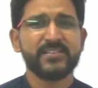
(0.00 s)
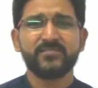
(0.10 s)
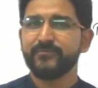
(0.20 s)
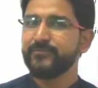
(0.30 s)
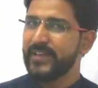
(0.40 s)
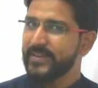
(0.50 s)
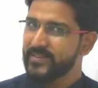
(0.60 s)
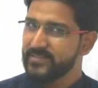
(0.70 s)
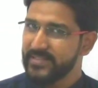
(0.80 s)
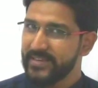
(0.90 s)
It's very
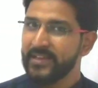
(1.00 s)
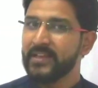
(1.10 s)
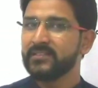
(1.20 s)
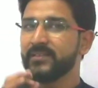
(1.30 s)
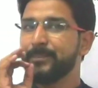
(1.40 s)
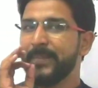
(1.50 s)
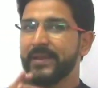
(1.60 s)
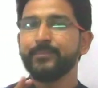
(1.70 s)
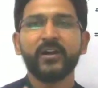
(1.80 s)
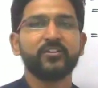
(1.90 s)
easy. The
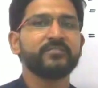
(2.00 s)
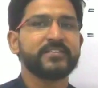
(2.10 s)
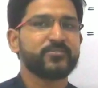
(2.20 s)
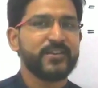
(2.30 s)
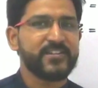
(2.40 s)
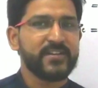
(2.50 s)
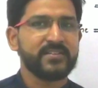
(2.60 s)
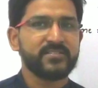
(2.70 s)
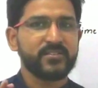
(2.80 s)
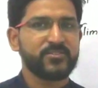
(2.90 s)
main part of this question
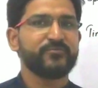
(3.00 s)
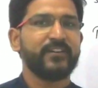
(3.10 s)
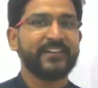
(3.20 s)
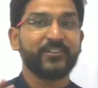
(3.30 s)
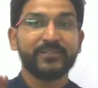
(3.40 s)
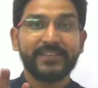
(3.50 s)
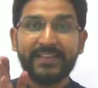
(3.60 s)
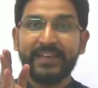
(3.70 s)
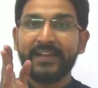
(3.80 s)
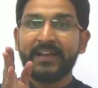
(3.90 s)
is just to find out the
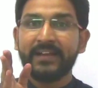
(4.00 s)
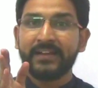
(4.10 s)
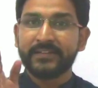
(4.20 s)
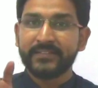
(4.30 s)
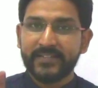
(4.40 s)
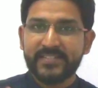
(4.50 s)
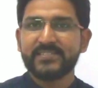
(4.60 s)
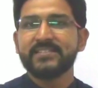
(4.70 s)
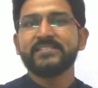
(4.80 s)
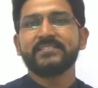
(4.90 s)

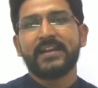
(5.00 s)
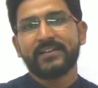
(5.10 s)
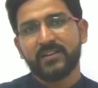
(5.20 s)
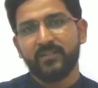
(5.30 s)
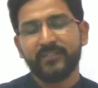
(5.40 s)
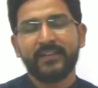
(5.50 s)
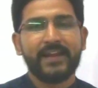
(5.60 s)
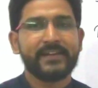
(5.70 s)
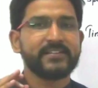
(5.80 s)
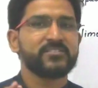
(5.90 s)
distance it has covered,
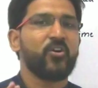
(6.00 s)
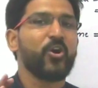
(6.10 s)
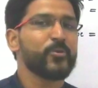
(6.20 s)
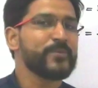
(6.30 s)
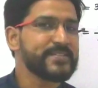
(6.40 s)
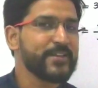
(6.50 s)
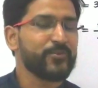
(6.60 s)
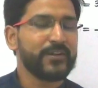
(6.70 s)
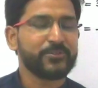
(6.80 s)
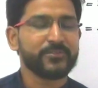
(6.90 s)
and it is always
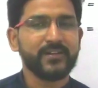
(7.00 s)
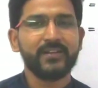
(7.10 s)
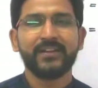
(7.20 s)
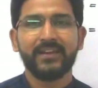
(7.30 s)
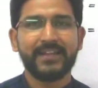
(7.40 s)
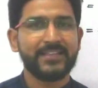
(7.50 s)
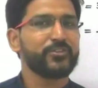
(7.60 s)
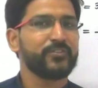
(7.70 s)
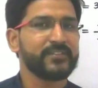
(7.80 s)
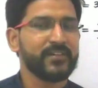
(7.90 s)
equal to the length
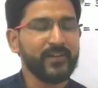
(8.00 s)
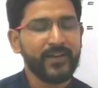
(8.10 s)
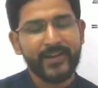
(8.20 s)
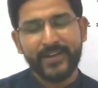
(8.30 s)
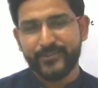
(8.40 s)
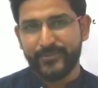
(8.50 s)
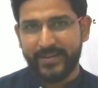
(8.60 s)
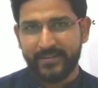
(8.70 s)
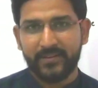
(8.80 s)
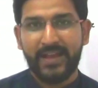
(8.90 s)
of the
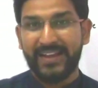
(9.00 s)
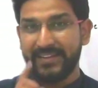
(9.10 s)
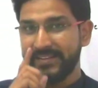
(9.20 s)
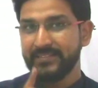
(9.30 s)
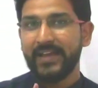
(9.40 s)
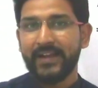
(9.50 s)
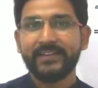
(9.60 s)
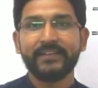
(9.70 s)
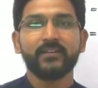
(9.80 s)
train. And in that,